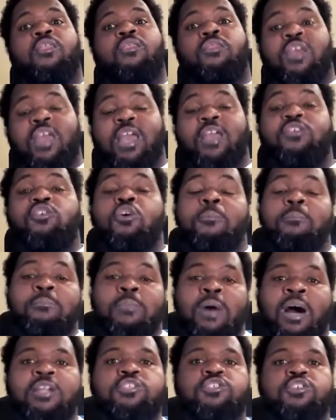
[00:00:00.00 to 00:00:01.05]
Then you're
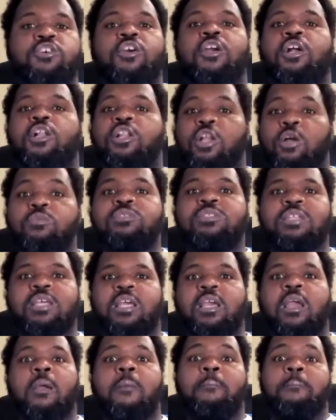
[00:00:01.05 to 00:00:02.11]
monitored
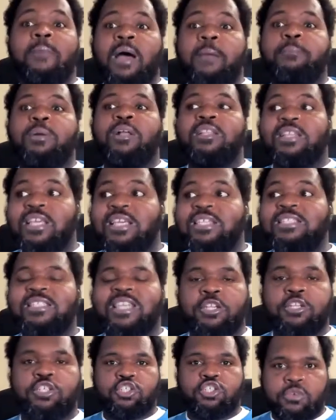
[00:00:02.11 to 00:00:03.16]
closely by police
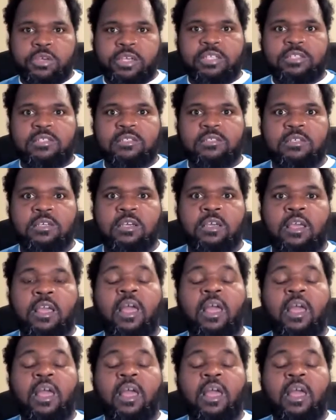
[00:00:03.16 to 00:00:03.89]
streets.